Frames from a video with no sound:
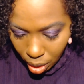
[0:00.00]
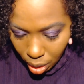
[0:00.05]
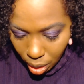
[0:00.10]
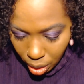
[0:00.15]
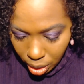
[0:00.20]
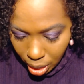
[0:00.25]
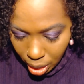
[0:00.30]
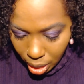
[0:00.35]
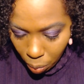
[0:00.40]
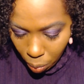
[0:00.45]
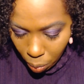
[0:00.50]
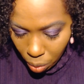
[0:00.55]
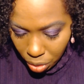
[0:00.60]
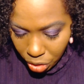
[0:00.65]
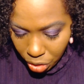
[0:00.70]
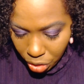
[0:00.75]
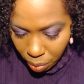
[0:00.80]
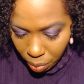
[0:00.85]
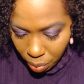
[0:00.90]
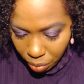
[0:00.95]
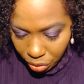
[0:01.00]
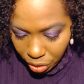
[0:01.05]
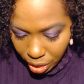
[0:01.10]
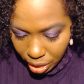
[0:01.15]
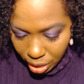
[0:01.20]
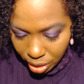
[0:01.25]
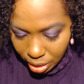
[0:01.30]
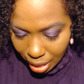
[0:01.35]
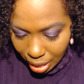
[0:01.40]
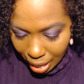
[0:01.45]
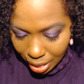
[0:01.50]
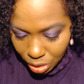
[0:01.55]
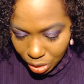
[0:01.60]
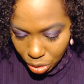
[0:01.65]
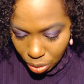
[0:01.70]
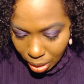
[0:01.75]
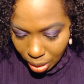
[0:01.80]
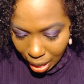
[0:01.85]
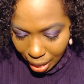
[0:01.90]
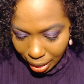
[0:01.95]
Now, one thing with this I do
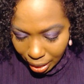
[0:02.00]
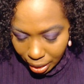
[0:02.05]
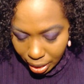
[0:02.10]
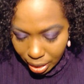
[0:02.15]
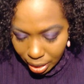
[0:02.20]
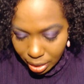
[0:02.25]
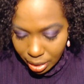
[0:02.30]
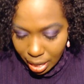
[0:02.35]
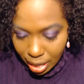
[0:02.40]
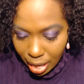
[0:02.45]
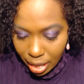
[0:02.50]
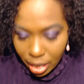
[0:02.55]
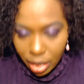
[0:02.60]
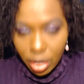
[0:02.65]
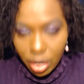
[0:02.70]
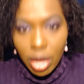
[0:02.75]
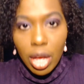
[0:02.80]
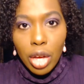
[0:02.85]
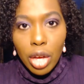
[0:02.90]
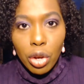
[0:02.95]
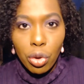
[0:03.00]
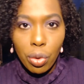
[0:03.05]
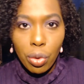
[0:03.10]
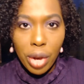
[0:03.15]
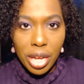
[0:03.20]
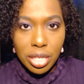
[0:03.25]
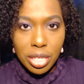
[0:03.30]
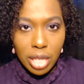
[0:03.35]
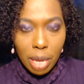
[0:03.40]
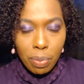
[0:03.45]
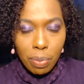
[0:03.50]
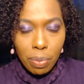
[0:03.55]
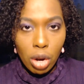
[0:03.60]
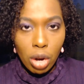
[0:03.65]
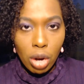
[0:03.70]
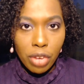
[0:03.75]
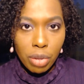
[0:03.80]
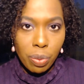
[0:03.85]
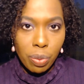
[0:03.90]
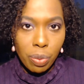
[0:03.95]
like is that it creates a
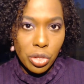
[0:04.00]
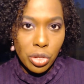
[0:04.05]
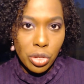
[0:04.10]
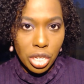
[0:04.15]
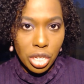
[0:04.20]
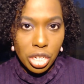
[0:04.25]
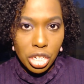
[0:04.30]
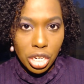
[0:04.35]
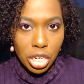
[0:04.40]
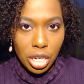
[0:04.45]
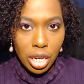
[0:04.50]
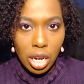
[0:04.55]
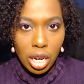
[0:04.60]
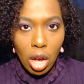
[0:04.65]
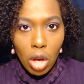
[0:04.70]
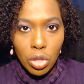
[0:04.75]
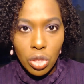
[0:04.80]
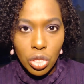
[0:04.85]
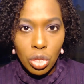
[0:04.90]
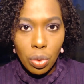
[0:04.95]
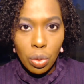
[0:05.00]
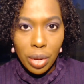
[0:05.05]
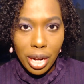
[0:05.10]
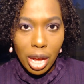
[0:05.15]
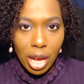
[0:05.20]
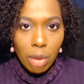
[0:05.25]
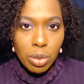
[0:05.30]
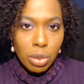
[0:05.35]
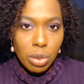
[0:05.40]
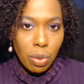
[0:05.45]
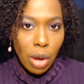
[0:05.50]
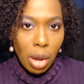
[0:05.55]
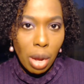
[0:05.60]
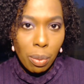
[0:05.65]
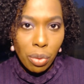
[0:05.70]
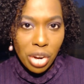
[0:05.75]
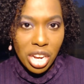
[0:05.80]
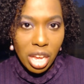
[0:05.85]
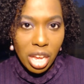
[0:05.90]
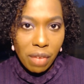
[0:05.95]
perfect precision, and also it helps
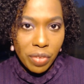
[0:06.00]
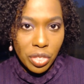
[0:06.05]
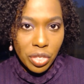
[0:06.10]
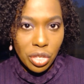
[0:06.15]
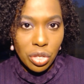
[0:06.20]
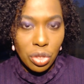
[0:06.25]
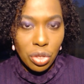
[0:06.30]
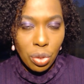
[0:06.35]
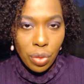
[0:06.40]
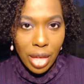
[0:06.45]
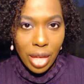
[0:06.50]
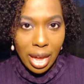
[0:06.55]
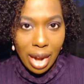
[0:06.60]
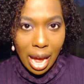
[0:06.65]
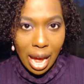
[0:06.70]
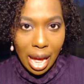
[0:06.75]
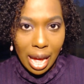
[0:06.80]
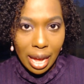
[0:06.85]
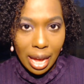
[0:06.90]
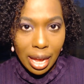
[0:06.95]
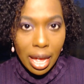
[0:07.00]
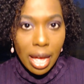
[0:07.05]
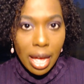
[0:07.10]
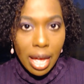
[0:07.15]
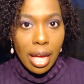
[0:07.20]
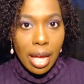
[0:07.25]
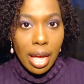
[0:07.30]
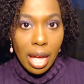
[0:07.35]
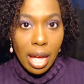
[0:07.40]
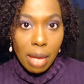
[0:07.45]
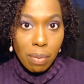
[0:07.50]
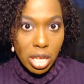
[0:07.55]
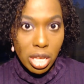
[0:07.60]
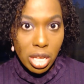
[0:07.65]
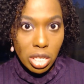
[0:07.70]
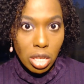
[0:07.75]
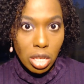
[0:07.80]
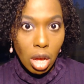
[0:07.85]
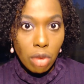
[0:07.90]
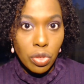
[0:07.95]
bring emphasis to that eye. And
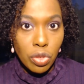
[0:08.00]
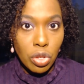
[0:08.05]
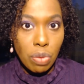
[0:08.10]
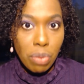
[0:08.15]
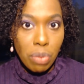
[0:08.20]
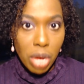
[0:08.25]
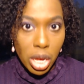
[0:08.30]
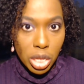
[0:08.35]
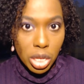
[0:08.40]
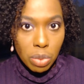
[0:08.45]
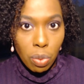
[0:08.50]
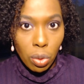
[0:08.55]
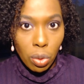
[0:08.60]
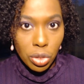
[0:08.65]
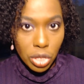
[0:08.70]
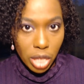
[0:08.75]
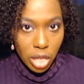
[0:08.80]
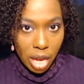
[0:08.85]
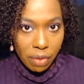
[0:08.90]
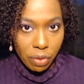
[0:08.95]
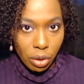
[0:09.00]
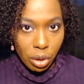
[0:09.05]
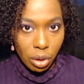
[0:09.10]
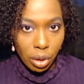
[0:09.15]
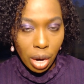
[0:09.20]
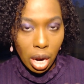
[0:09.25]
best off, to me, it's more safer.